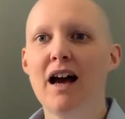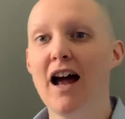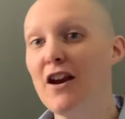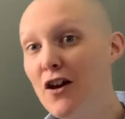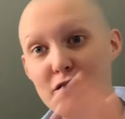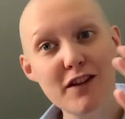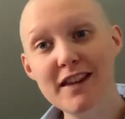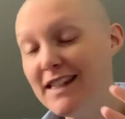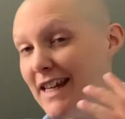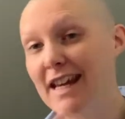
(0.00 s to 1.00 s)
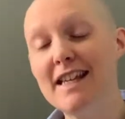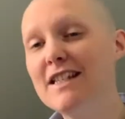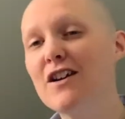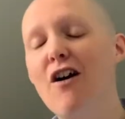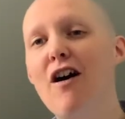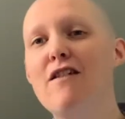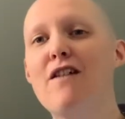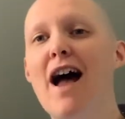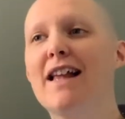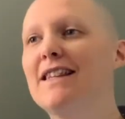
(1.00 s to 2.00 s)
And over the years, I've
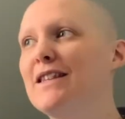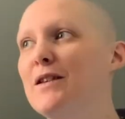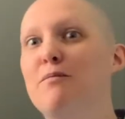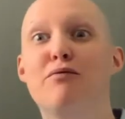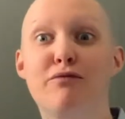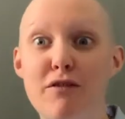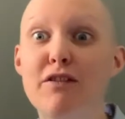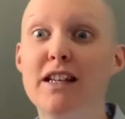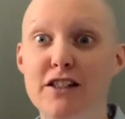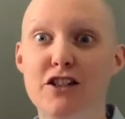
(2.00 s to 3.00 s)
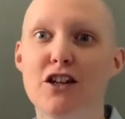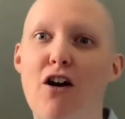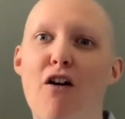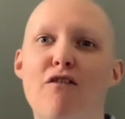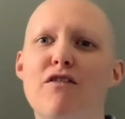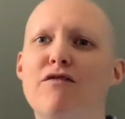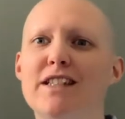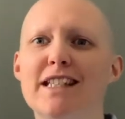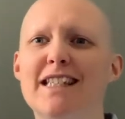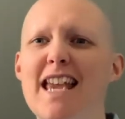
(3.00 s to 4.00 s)
had the privilege of
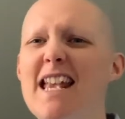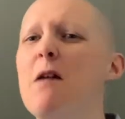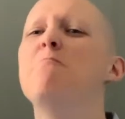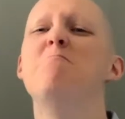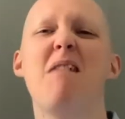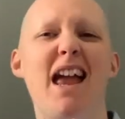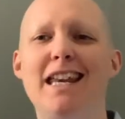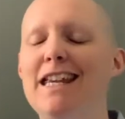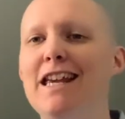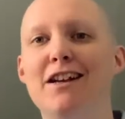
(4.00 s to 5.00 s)
visiting many